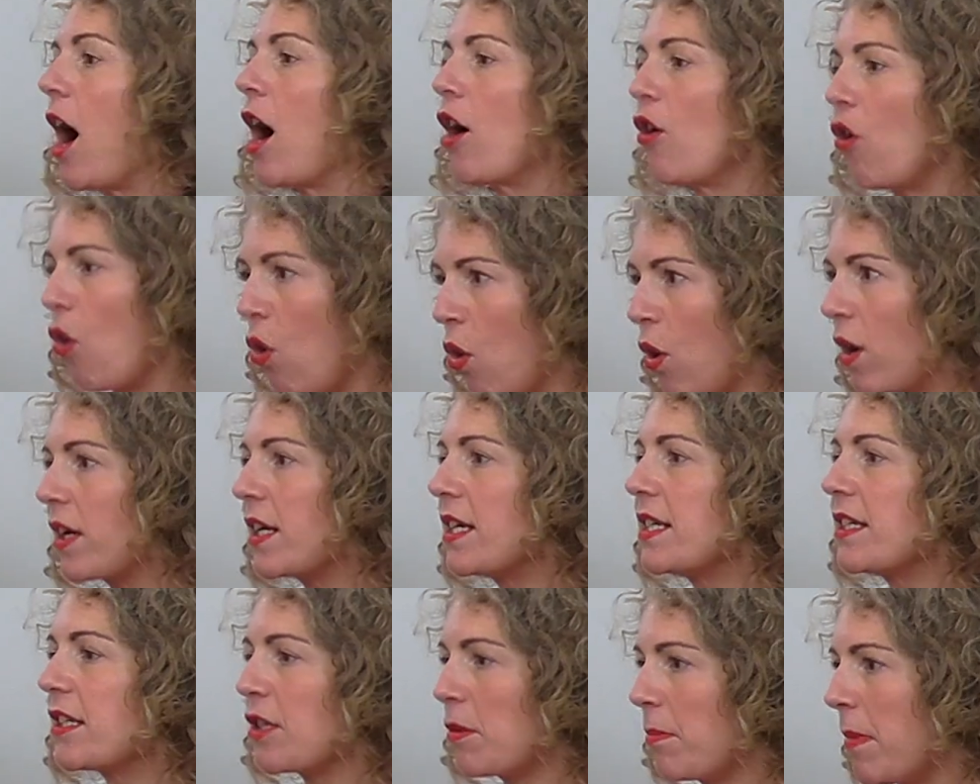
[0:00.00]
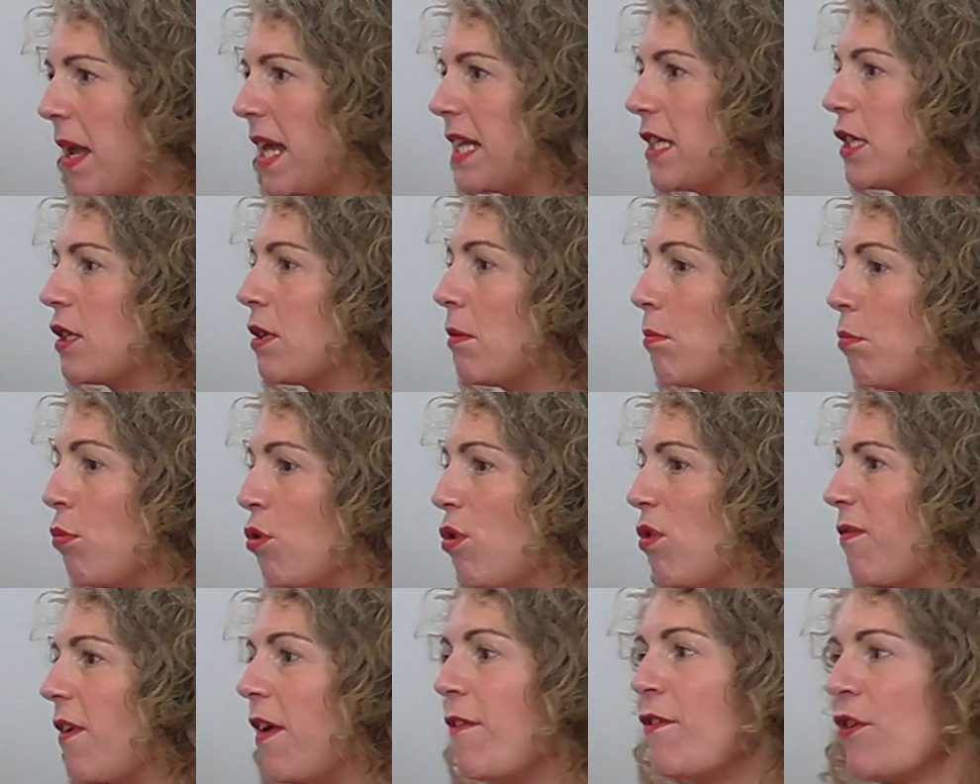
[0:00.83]
Our organs are meant to
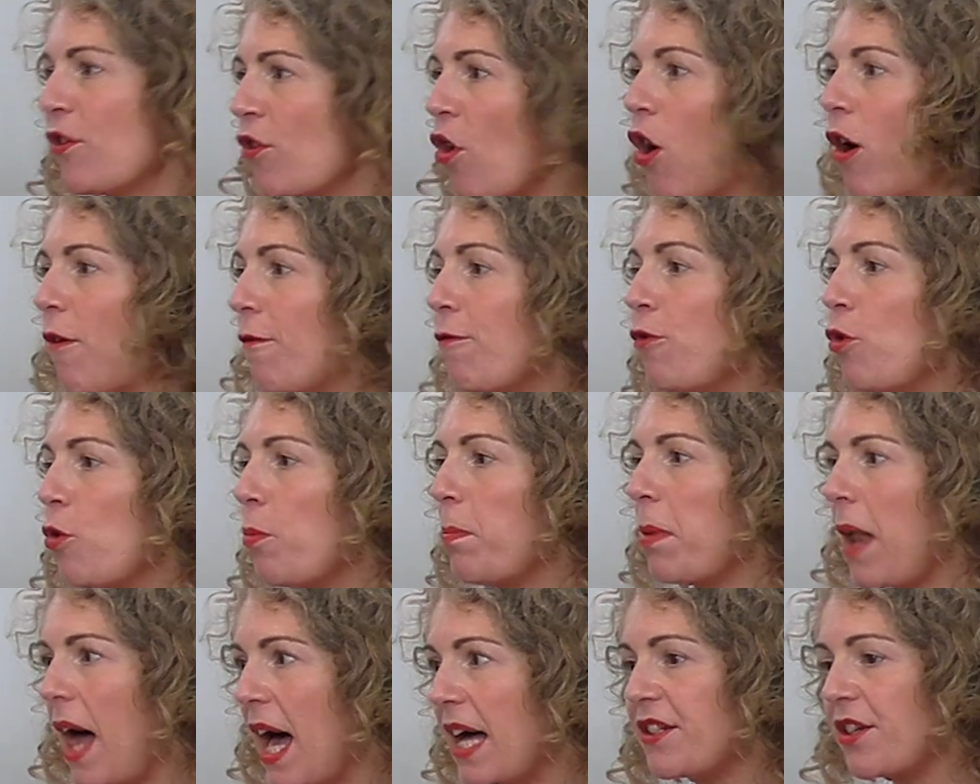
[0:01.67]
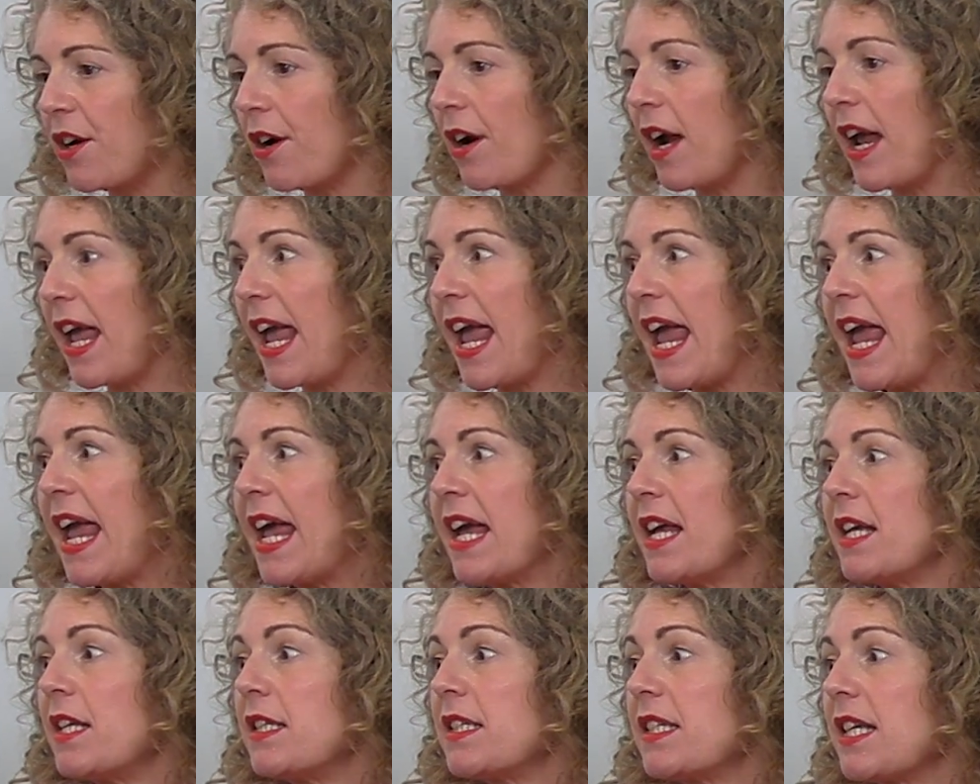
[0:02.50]
move. If you've got a full bladder,
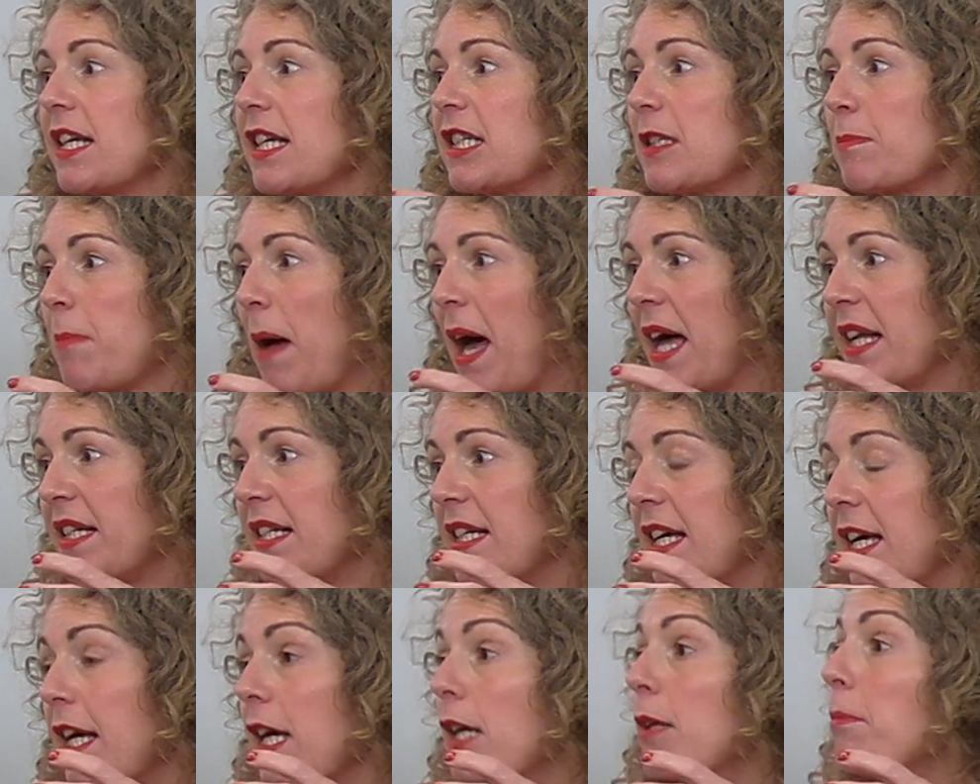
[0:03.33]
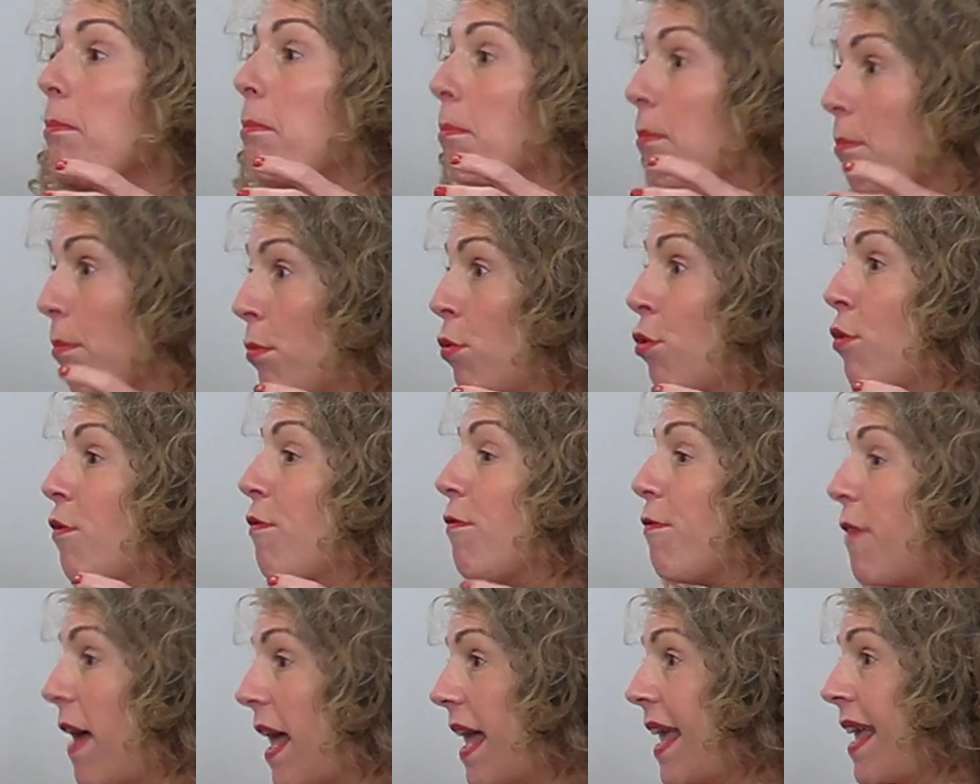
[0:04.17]
it's expanding and
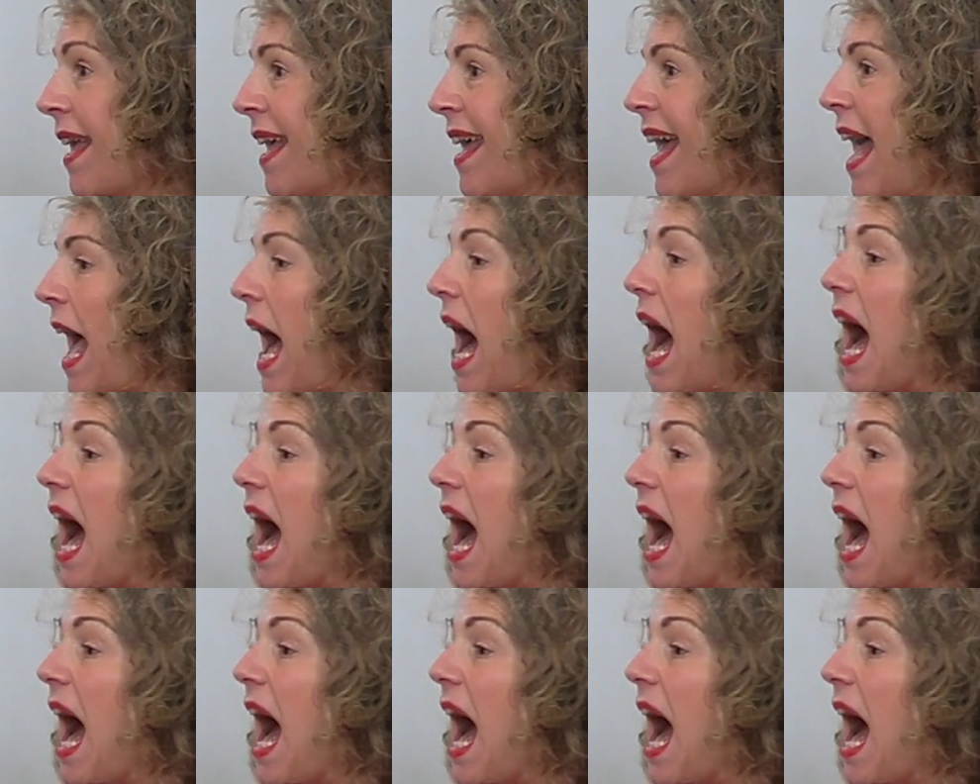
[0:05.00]
moving,